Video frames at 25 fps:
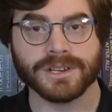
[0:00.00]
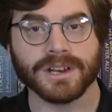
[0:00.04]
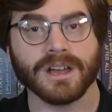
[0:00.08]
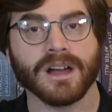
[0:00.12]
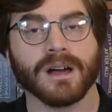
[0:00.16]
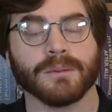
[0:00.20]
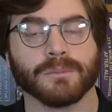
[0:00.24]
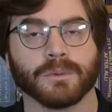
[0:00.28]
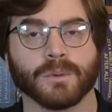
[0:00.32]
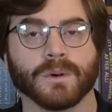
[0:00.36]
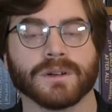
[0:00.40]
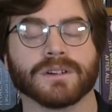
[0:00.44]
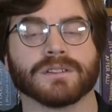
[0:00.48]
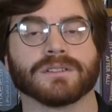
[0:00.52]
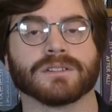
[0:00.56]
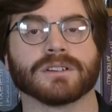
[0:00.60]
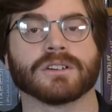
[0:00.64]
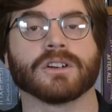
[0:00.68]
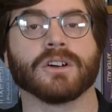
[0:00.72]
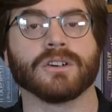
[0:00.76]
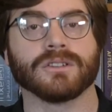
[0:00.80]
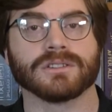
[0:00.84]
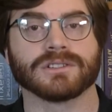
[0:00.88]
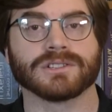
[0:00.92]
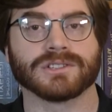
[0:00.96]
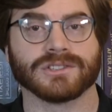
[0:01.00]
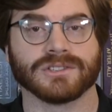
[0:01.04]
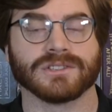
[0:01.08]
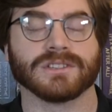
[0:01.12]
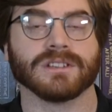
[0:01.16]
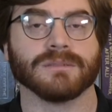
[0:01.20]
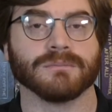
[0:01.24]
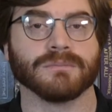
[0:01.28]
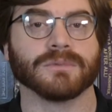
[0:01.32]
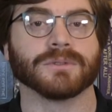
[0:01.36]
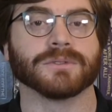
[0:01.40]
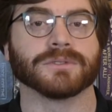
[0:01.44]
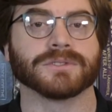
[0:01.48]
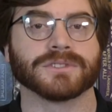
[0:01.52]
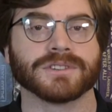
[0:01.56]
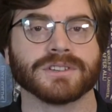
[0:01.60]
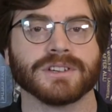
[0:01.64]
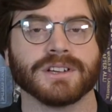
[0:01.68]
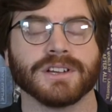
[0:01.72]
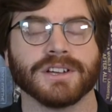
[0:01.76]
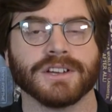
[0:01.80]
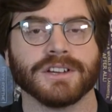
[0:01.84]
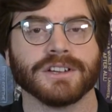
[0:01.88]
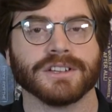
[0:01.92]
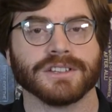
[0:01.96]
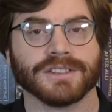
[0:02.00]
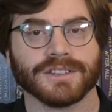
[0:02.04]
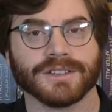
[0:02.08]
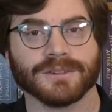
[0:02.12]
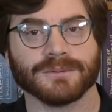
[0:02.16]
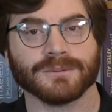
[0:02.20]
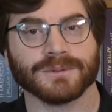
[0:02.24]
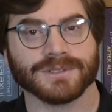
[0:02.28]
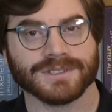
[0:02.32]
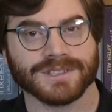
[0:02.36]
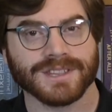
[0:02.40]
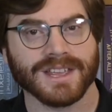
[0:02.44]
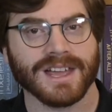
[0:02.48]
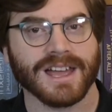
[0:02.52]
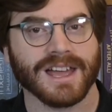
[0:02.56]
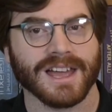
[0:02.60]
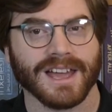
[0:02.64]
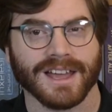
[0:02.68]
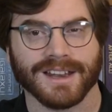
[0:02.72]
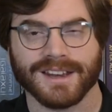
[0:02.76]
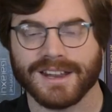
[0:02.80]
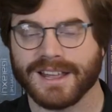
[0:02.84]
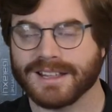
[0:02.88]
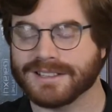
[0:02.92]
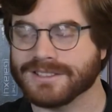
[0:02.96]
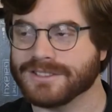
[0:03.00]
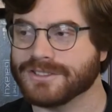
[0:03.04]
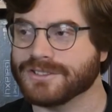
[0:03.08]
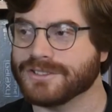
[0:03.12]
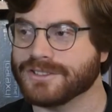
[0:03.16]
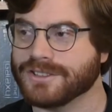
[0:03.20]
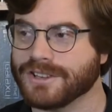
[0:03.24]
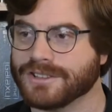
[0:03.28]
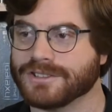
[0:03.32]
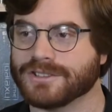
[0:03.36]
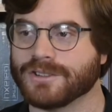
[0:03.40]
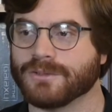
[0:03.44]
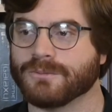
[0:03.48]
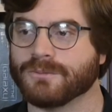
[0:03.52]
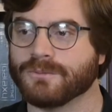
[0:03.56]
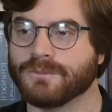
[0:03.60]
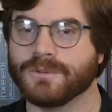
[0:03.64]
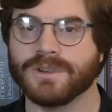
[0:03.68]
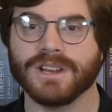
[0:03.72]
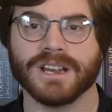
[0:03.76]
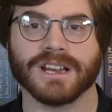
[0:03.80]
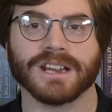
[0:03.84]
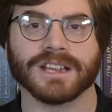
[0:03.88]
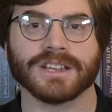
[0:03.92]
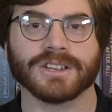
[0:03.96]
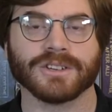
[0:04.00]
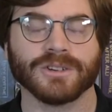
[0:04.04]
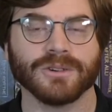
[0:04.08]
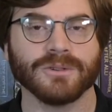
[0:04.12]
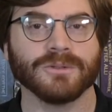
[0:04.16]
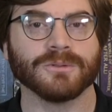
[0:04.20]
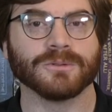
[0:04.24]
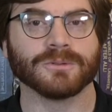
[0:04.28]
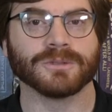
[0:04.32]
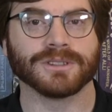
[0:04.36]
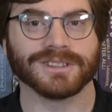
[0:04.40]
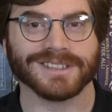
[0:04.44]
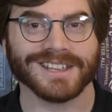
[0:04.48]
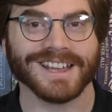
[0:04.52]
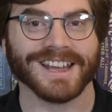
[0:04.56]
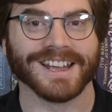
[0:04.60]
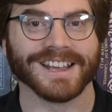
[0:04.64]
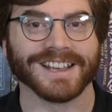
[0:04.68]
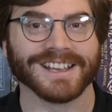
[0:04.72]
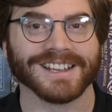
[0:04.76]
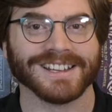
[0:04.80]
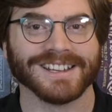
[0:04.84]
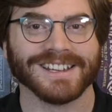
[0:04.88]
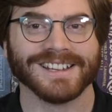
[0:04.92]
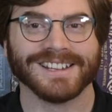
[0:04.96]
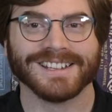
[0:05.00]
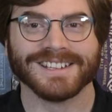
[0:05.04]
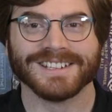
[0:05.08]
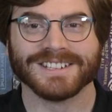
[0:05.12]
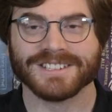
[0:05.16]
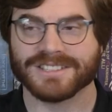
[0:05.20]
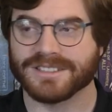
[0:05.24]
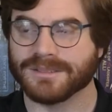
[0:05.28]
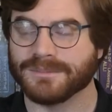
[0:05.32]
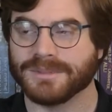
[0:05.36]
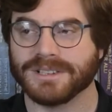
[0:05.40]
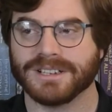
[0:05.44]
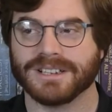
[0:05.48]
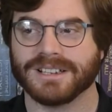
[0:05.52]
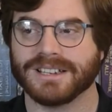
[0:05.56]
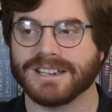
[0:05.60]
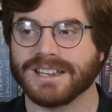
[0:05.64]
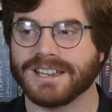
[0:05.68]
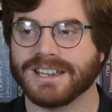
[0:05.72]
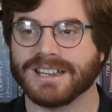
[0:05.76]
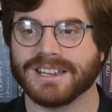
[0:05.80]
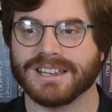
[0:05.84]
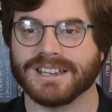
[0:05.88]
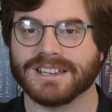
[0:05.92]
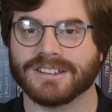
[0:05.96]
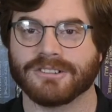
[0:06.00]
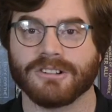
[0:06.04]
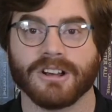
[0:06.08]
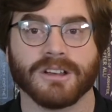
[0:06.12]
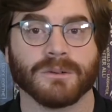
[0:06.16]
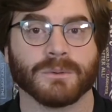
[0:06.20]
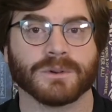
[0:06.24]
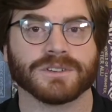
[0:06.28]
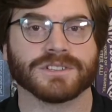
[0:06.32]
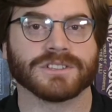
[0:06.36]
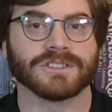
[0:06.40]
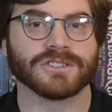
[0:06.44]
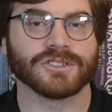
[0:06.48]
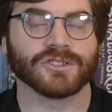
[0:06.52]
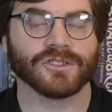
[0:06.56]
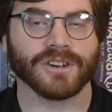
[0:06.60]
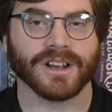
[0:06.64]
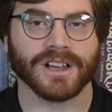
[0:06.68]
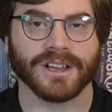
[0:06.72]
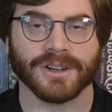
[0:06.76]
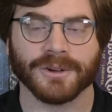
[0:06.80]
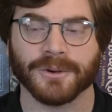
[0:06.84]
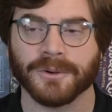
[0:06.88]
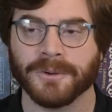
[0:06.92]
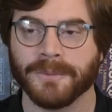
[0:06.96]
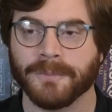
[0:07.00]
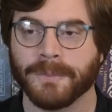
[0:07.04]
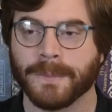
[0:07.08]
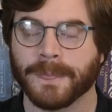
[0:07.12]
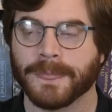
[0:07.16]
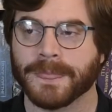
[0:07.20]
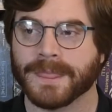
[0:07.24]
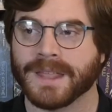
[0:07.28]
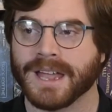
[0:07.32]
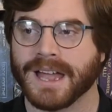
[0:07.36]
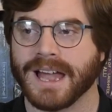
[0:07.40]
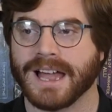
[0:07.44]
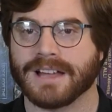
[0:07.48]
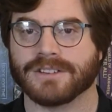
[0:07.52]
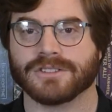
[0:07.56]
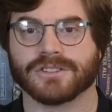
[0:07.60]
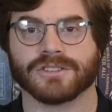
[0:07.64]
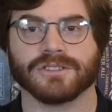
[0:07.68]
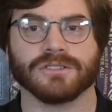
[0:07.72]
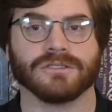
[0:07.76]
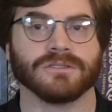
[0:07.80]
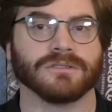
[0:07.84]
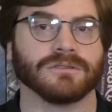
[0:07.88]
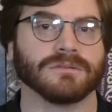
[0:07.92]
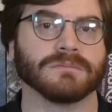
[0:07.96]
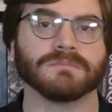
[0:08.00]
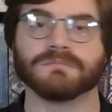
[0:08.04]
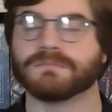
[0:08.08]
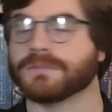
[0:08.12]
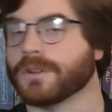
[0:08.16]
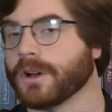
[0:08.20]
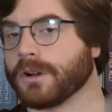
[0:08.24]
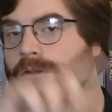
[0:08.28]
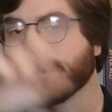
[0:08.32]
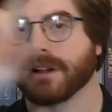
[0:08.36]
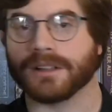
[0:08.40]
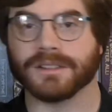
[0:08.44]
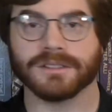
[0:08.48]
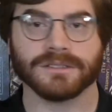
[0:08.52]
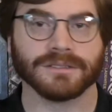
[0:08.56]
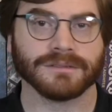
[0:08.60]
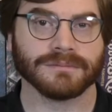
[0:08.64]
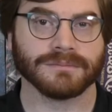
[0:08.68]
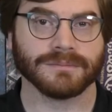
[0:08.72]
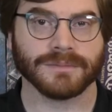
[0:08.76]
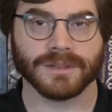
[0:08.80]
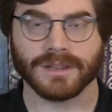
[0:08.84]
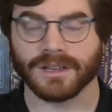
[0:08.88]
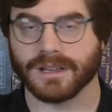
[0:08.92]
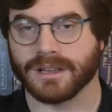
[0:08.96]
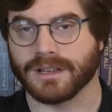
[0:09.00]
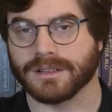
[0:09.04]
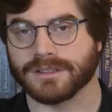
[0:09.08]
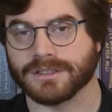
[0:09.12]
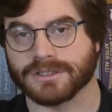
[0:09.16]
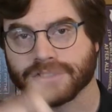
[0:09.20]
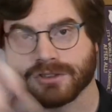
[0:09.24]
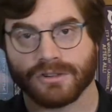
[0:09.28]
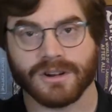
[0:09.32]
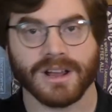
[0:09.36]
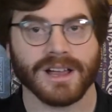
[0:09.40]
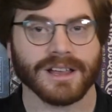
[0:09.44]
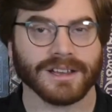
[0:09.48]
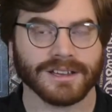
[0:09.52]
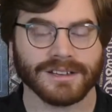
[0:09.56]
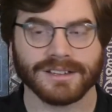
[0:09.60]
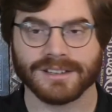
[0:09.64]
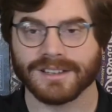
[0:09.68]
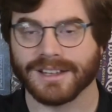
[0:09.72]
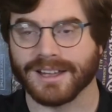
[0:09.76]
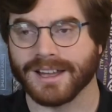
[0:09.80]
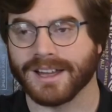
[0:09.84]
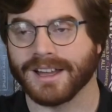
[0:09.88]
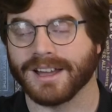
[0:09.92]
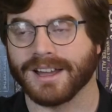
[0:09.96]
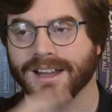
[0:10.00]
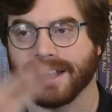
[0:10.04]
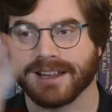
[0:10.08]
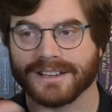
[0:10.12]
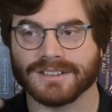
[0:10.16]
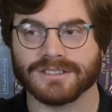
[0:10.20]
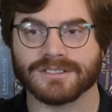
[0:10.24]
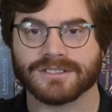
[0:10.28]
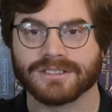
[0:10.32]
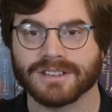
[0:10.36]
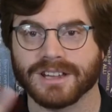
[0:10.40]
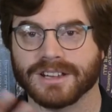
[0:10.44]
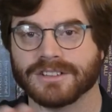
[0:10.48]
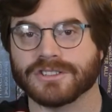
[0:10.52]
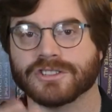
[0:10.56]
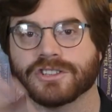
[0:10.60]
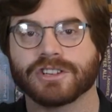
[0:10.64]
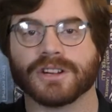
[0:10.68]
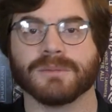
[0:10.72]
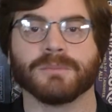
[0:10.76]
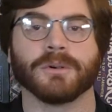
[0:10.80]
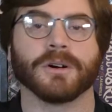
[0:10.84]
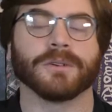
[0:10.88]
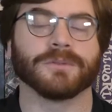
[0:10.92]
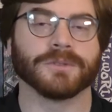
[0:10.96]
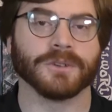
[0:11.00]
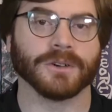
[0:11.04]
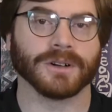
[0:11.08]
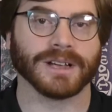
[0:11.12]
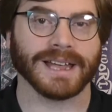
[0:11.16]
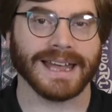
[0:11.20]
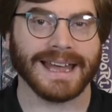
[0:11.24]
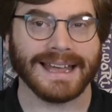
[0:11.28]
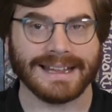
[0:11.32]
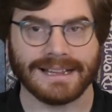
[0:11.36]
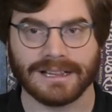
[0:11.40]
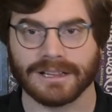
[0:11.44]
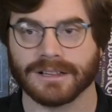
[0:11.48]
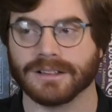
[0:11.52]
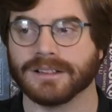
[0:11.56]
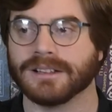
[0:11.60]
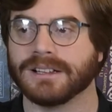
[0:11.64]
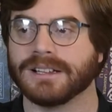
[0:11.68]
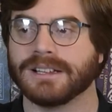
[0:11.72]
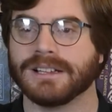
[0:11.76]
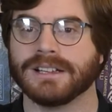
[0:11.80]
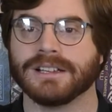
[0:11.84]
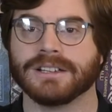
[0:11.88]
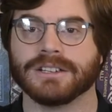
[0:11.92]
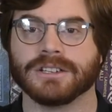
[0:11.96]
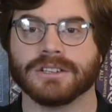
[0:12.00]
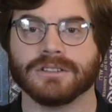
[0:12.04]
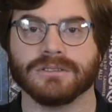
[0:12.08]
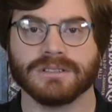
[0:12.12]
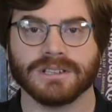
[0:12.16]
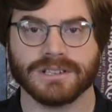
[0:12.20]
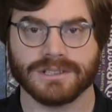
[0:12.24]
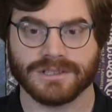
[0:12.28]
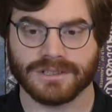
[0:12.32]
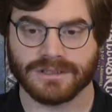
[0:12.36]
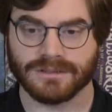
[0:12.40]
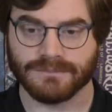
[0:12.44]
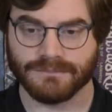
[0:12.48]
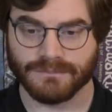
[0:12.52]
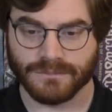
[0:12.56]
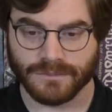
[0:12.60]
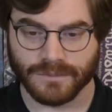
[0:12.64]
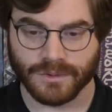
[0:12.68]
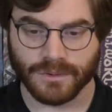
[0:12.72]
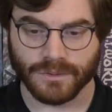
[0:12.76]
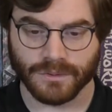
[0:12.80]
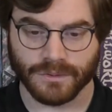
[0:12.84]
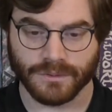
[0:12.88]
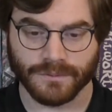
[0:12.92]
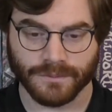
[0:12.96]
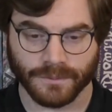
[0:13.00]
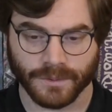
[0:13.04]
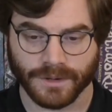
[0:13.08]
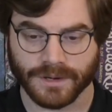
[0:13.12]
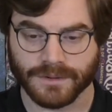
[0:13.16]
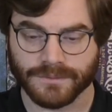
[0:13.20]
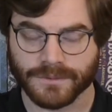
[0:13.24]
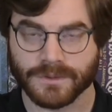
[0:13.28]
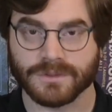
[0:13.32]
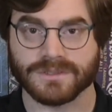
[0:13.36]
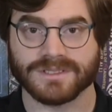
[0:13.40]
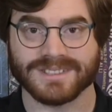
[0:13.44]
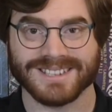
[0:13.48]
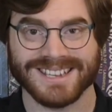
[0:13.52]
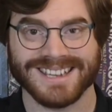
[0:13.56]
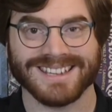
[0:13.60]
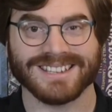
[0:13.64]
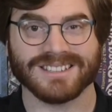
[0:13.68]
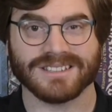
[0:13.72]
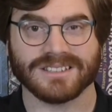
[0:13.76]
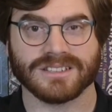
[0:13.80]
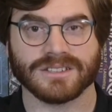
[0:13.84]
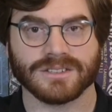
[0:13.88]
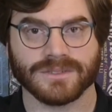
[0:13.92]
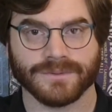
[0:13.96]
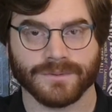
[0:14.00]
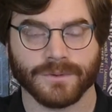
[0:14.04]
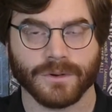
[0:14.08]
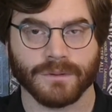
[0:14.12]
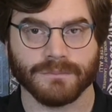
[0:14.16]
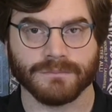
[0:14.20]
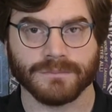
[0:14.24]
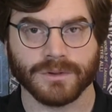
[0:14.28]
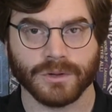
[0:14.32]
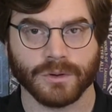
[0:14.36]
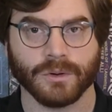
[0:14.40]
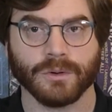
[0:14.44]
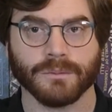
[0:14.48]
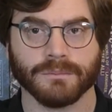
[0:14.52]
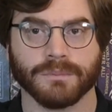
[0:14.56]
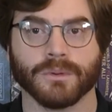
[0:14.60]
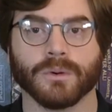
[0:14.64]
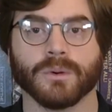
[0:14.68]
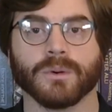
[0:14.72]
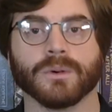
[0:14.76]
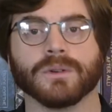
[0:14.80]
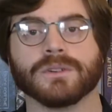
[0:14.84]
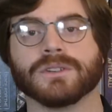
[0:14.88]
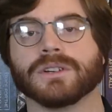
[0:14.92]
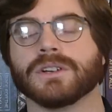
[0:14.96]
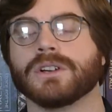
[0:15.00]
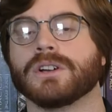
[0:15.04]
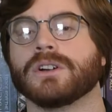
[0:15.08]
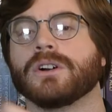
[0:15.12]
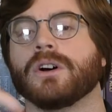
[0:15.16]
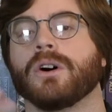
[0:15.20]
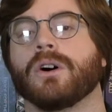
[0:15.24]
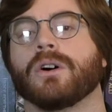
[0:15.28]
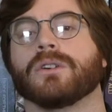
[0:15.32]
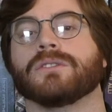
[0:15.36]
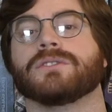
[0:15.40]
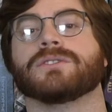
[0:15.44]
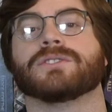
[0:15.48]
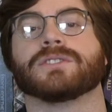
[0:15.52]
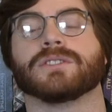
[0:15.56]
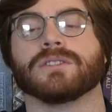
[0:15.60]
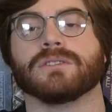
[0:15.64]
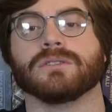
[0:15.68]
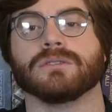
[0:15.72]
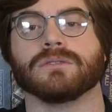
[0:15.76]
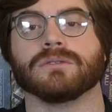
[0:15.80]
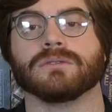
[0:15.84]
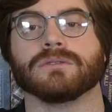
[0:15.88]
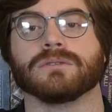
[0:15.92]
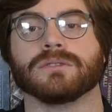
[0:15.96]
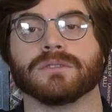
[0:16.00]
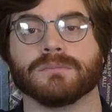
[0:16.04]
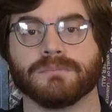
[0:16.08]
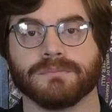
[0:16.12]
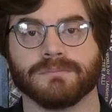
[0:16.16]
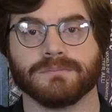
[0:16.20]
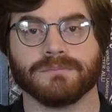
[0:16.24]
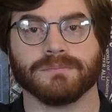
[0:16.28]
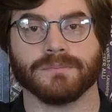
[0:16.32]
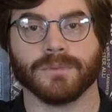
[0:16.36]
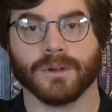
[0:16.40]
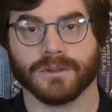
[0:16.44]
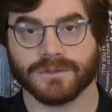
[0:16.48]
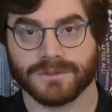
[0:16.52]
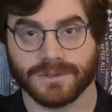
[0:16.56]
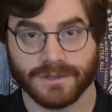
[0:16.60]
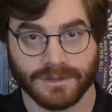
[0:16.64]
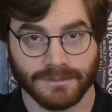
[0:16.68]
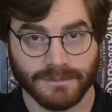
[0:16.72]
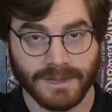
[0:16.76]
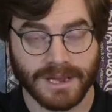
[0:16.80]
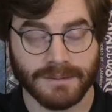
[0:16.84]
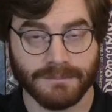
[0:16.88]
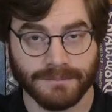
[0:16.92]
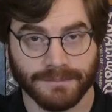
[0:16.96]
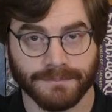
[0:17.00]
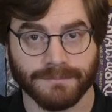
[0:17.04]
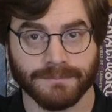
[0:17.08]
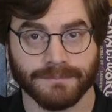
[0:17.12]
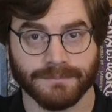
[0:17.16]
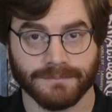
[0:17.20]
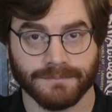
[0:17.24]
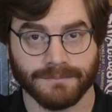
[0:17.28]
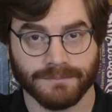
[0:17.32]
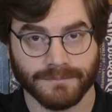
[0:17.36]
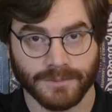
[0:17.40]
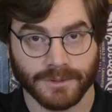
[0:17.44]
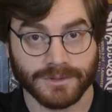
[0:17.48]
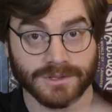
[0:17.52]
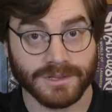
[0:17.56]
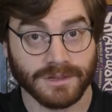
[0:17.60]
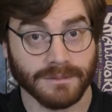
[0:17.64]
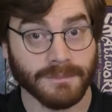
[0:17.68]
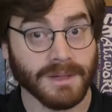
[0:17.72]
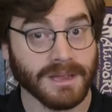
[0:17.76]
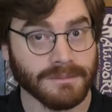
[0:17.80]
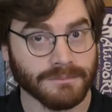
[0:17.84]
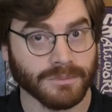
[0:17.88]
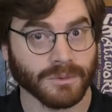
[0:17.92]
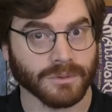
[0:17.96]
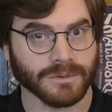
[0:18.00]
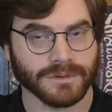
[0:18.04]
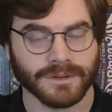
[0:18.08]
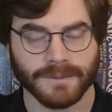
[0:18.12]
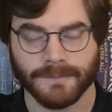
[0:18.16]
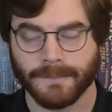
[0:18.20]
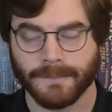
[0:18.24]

up one of the cost symbols that was there, and that's just a really cool thing. Similarly, Great Western Trail, as you go around the track and ship off your cattle, you need to move one of your discs from your board onto the main board,